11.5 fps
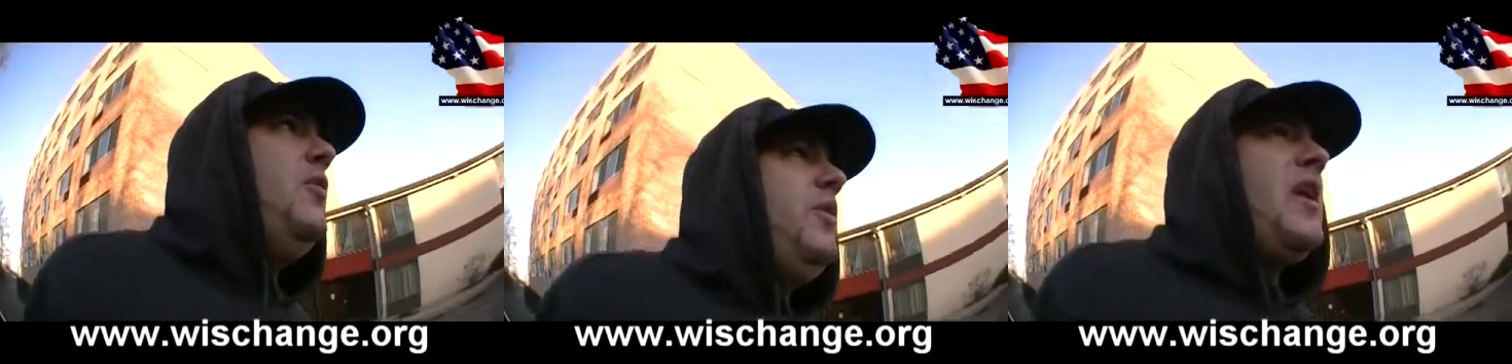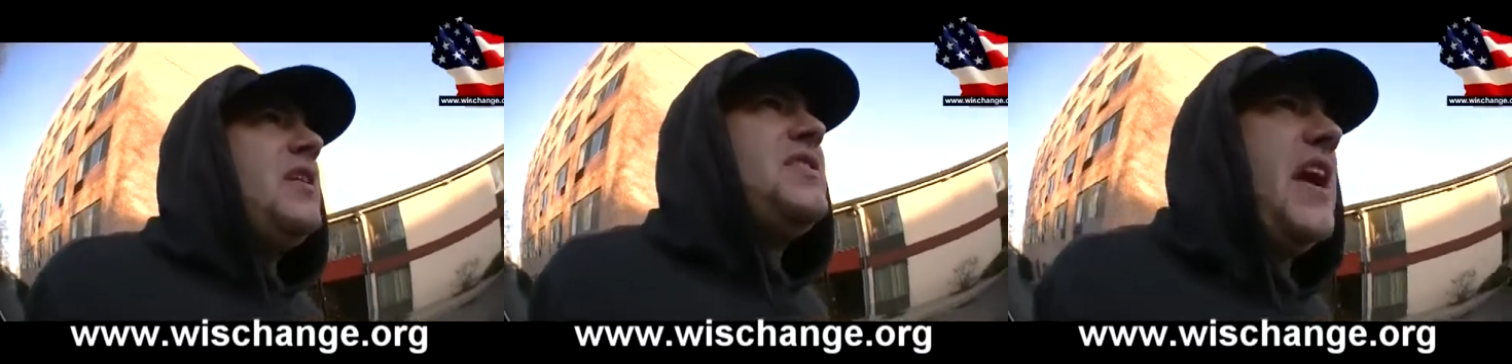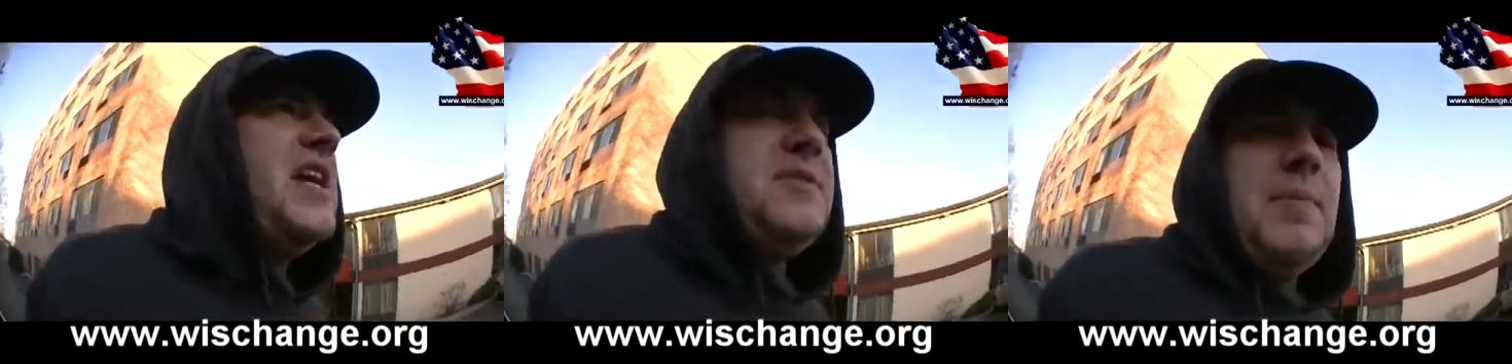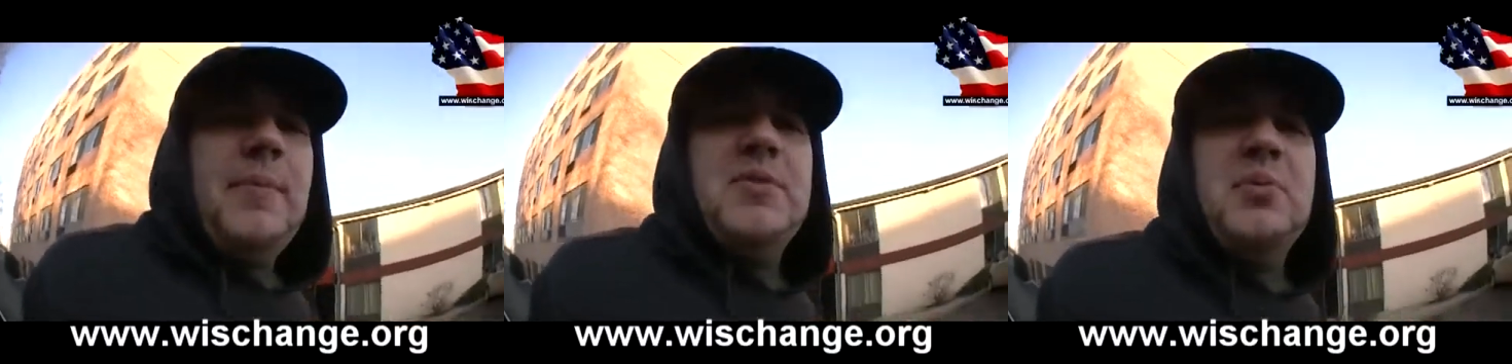We are Change
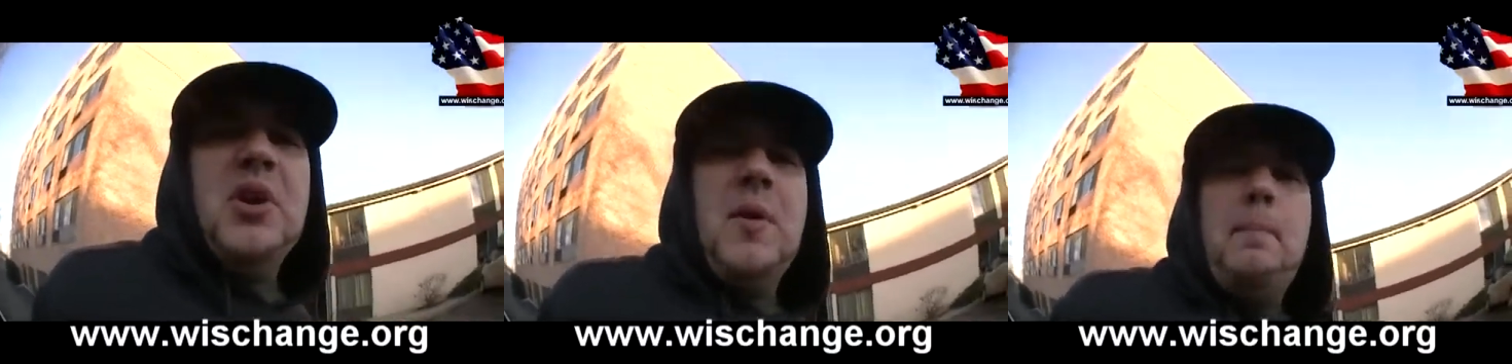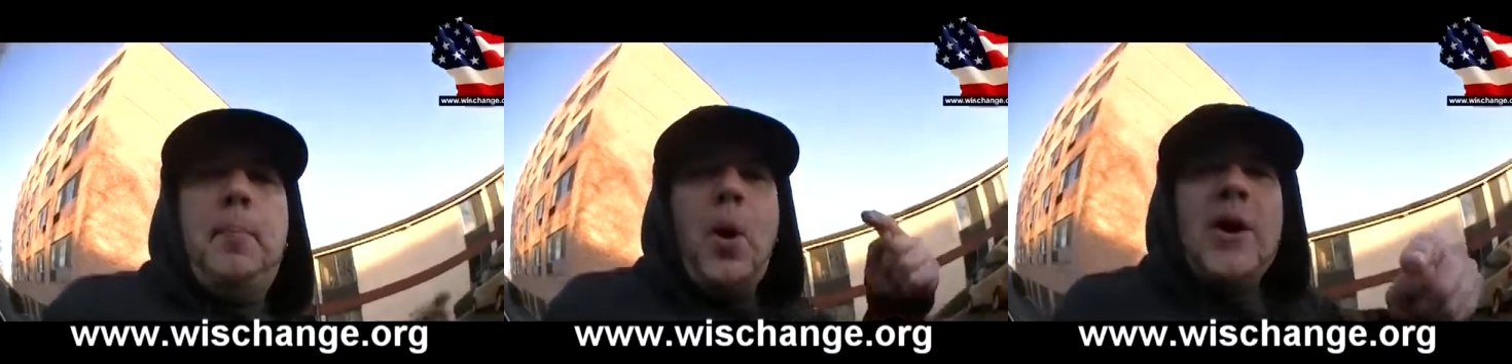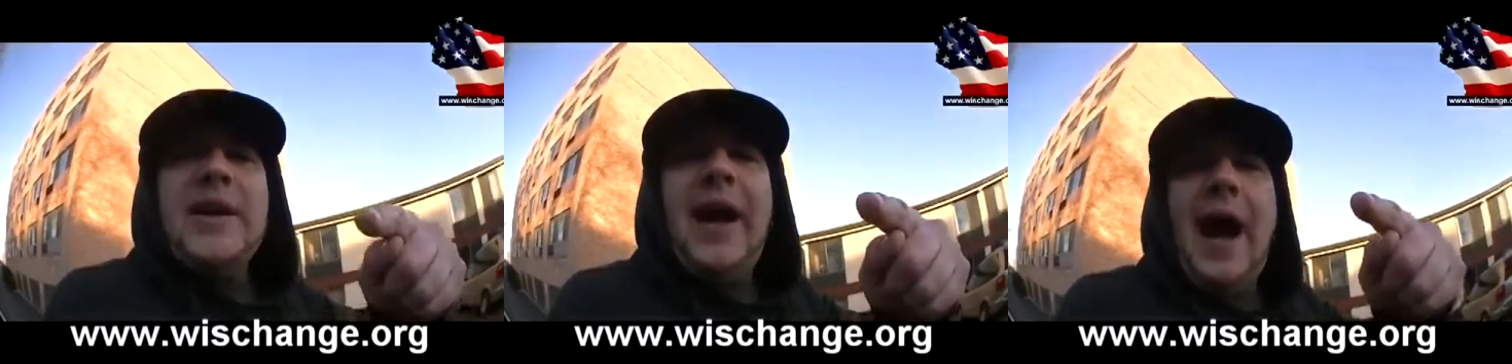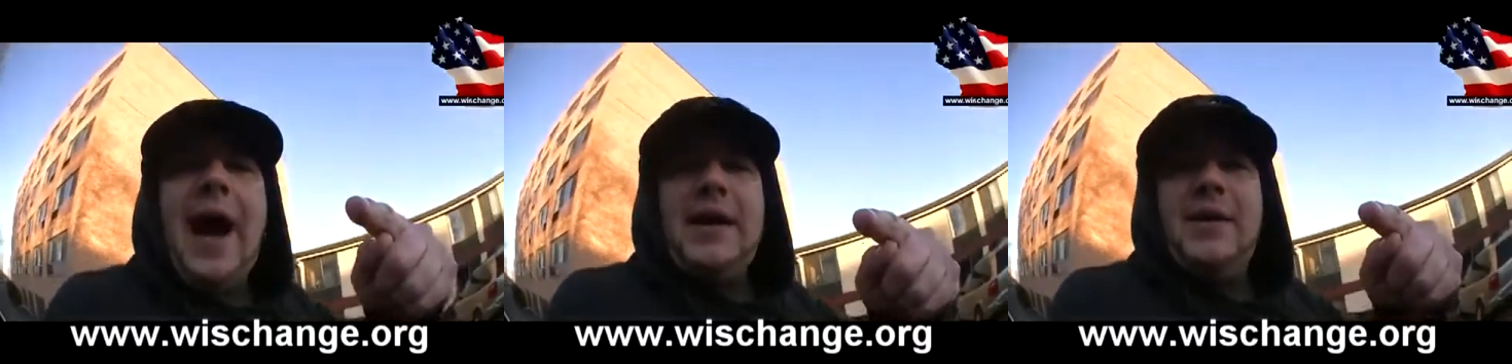members. We're going to
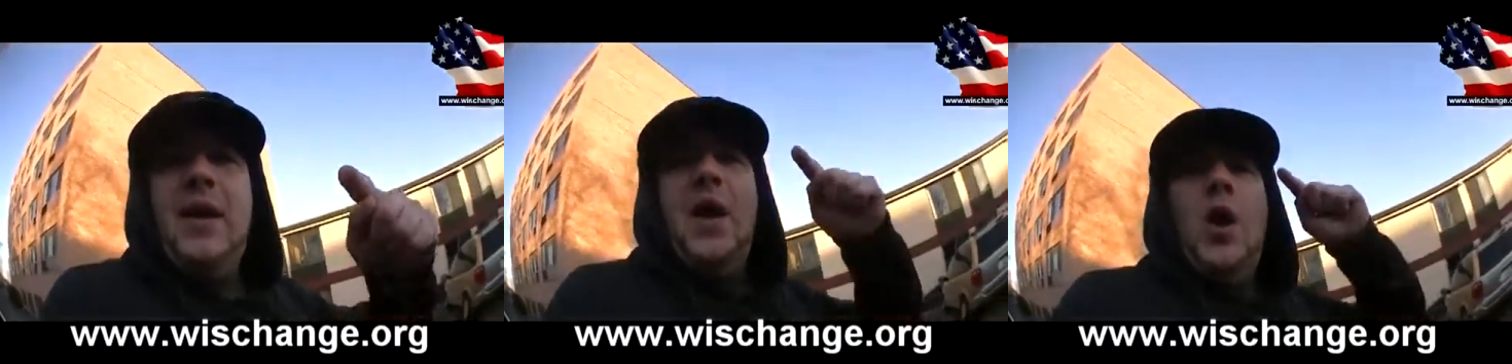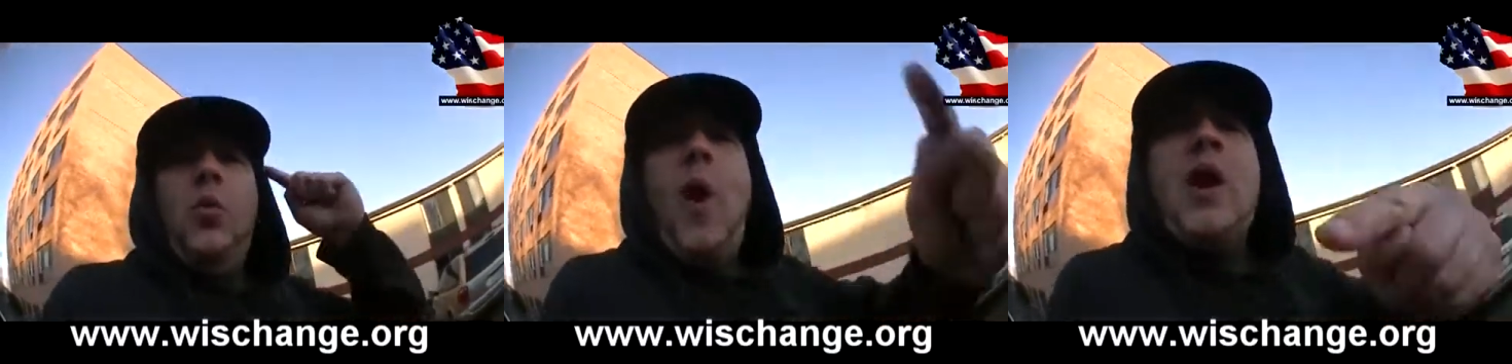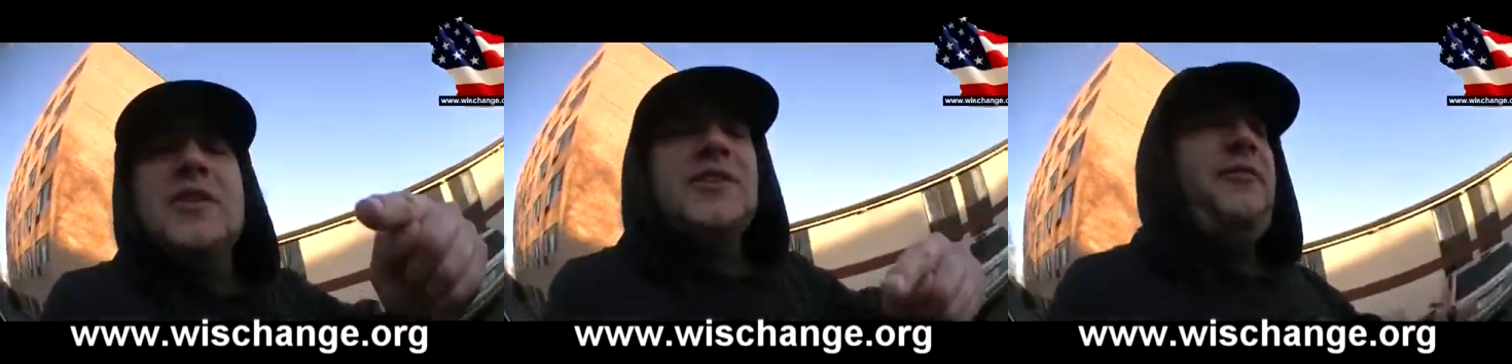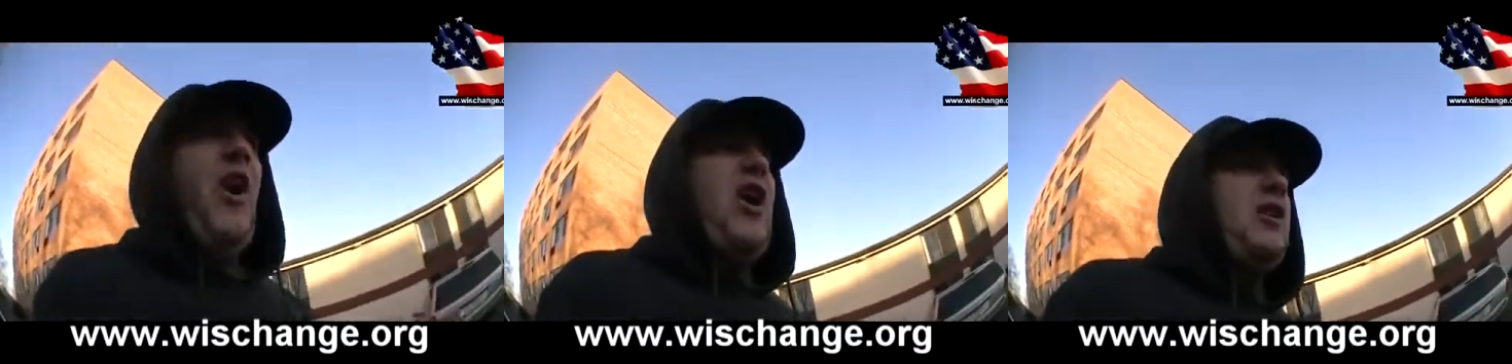boycott Wells
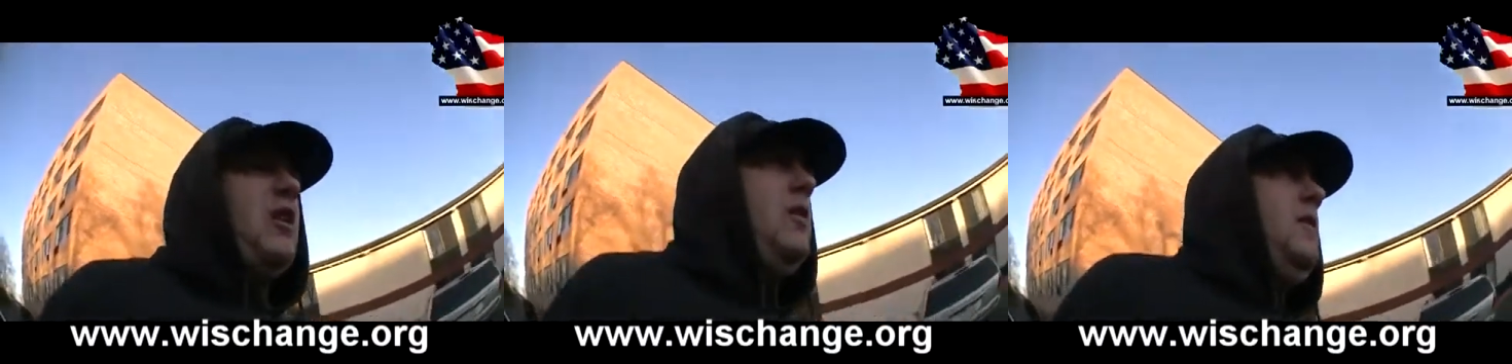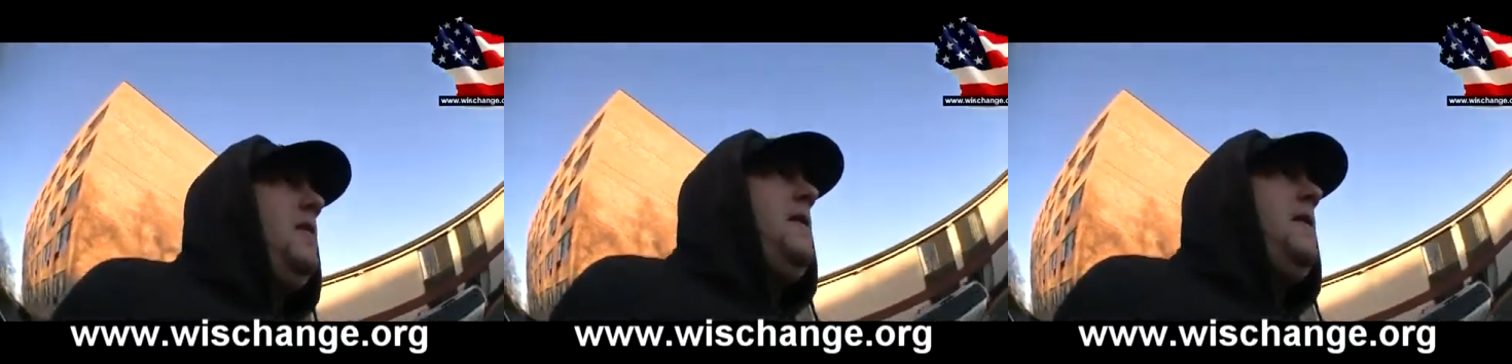Fargo.